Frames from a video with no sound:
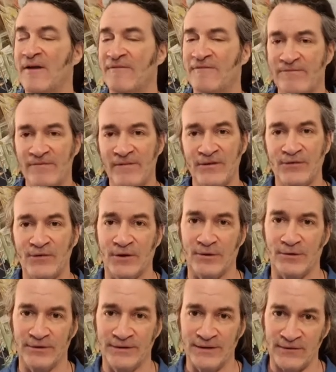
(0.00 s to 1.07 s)

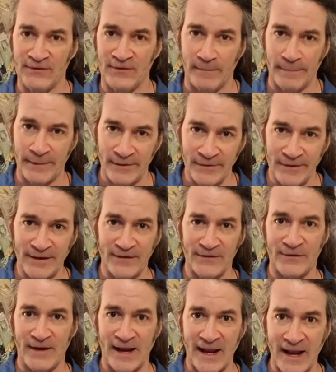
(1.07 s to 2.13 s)
physical disabilities and